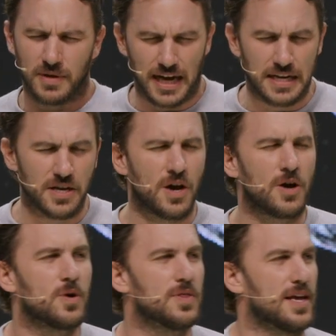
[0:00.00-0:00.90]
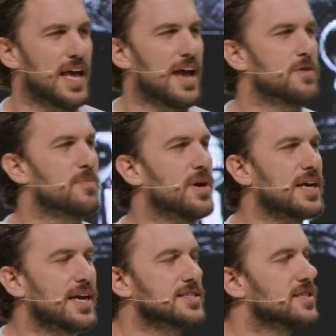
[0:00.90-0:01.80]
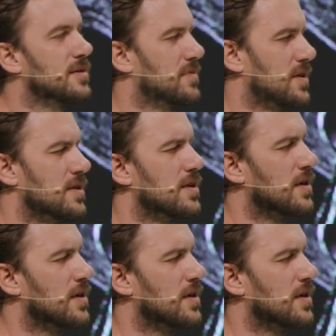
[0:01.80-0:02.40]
and I know that everybody has something